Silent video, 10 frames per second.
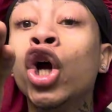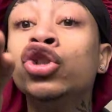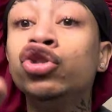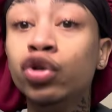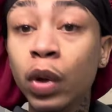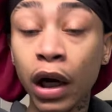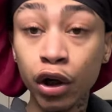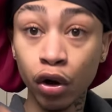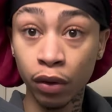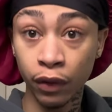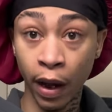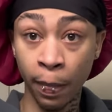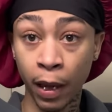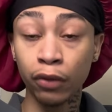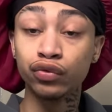You got a
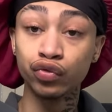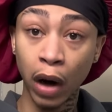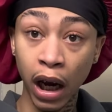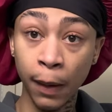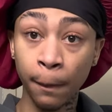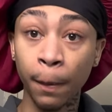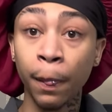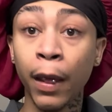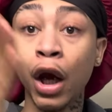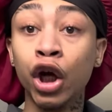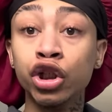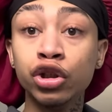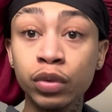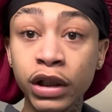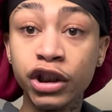girlfriend, right? You
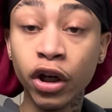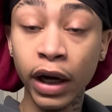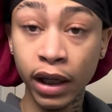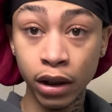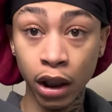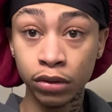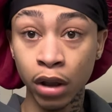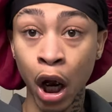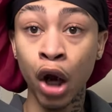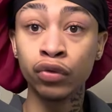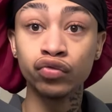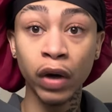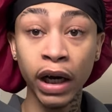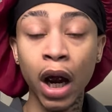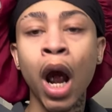need your hair done,
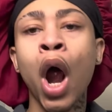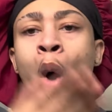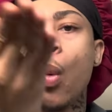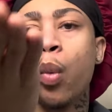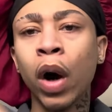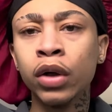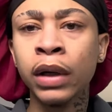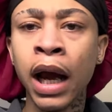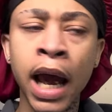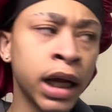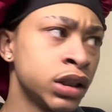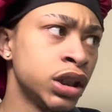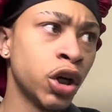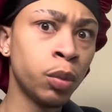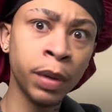right? Why you not asking
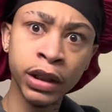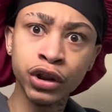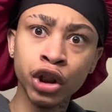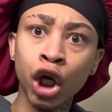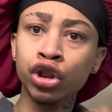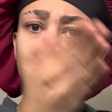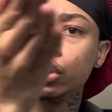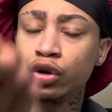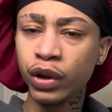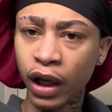your bitch to do your